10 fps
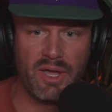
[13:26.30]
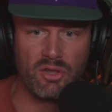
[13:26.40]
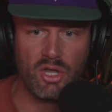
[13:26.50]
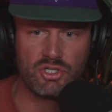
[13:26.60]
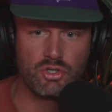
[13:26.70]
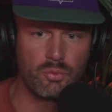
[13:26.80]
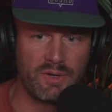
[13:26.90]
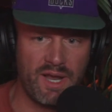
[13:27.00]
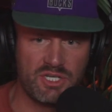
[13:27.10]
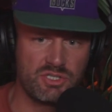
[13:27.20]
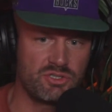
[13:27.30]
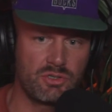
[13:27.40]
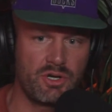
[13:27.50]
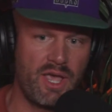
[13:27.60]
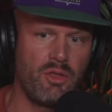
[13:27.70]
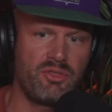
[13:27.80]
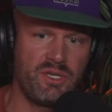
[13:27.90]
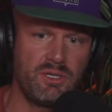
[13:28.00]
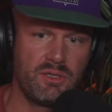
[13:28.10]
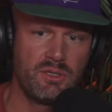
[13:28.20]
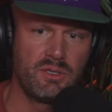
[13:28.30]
biological reactions are unhealthy.